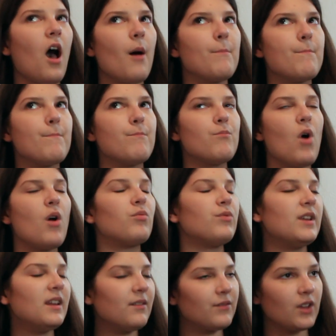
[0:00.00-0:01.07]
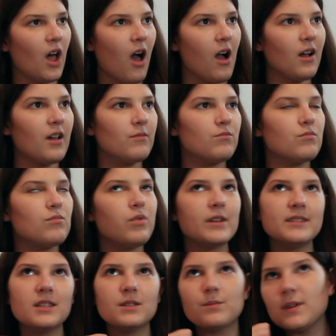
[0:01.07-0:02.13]
A reading vlog.
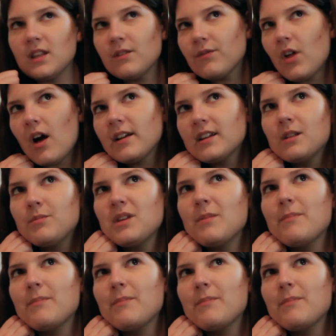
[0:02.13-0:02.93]
What's this reading vlog going to be